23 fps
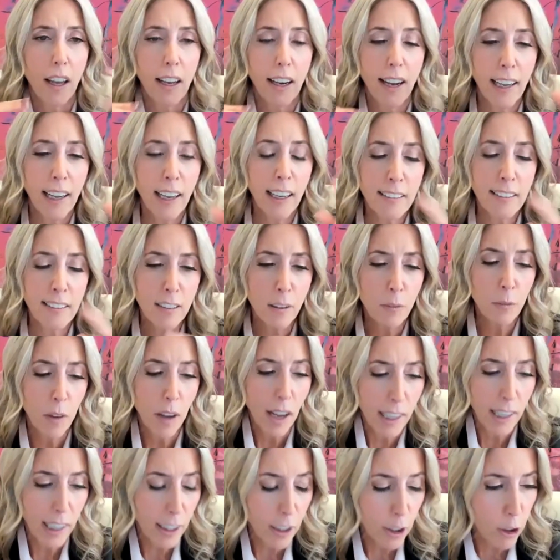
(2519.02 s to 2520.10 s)
And I
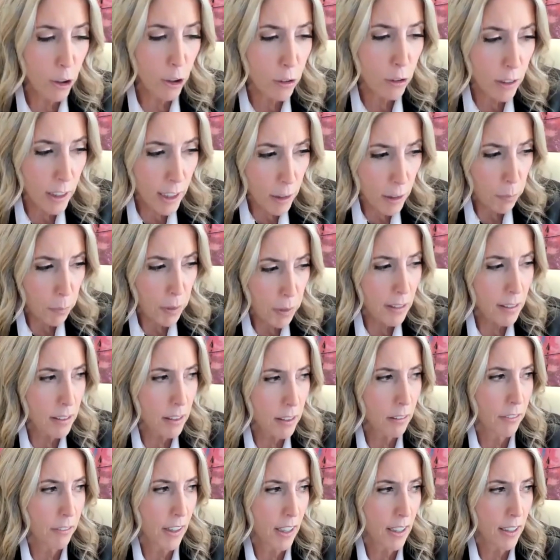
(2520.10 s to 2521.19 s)
got a great piece
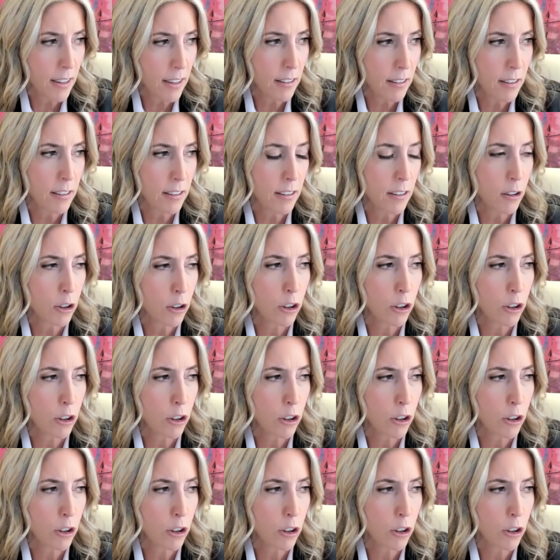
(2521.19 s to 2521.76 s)
of advice